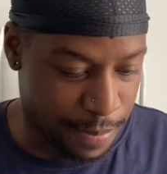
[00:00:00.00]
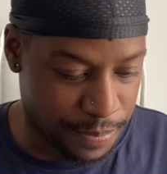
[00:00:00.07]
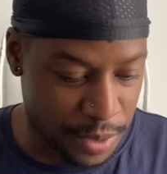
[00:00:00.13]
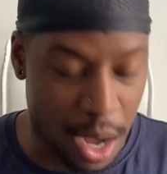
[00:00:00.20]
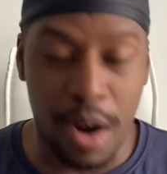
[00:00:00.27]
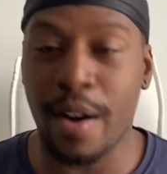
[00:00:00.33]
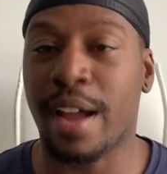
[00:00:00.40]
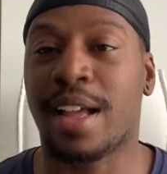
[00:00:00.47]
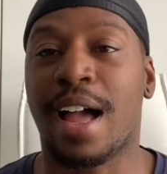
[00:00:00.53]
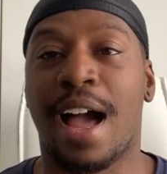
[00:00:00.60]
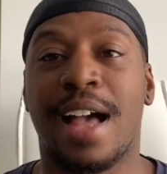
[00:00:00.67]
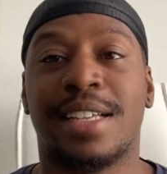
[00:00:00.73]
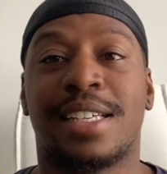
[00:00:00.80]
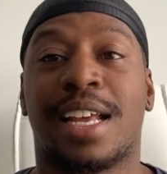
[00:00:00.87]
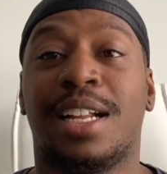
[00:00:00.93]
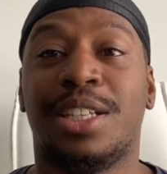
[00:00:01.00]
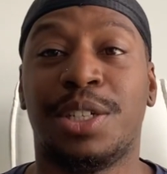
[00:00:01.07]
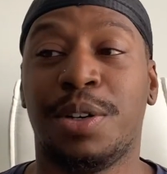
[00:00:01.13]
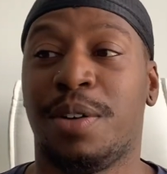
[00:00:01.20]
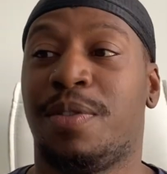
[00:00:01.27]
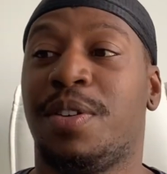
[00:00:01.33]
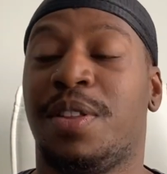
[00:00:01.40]
Alright guys, that'll do
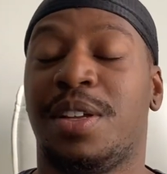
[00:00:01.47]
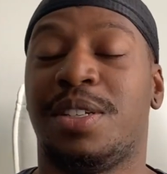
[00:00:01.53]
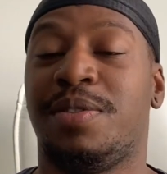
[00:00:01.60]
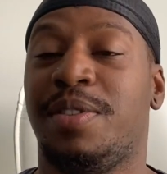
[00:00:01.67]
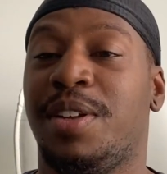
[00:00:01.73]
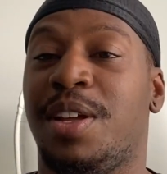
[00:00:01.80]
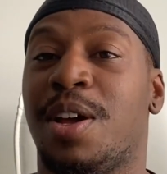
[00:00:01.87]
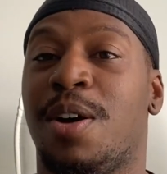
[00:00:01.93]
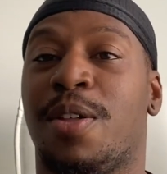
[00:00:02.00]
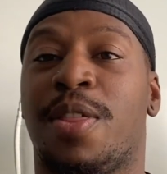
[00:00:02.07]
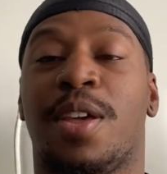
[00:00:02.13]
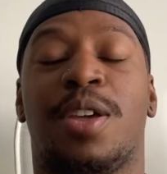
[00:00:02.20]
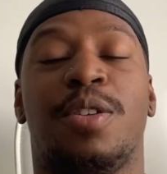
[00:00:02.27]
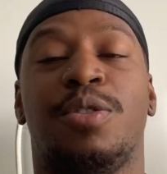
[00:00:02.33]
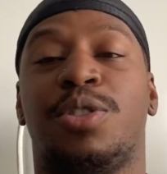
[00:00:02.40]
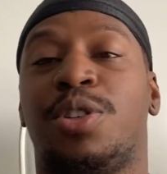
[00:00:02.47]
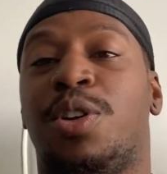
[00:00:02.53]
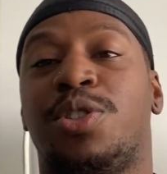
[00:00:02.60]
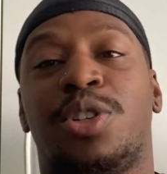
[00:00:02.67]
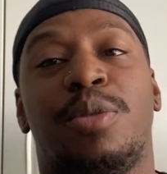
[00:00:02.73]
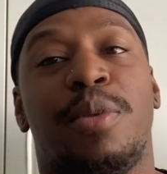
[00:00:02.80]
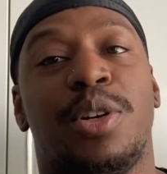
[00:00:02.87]
it for this video. Thank you so,
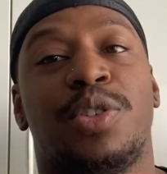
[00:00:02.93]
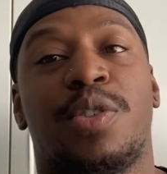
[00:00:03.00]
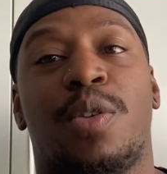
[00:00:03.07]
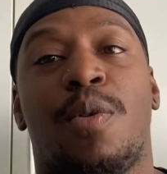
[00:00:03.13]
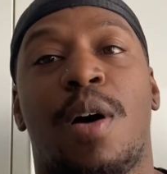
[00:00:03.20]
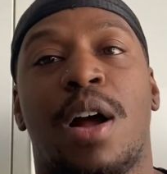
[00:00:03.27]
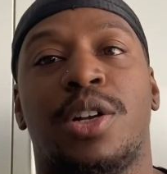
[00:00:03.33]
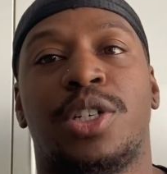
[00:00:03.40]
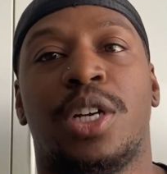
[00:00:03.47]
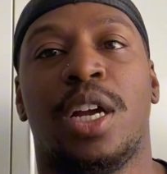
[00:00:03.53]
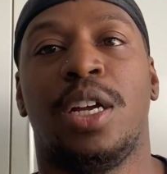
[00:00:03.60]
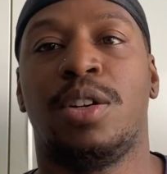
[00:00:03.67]
so much for watching.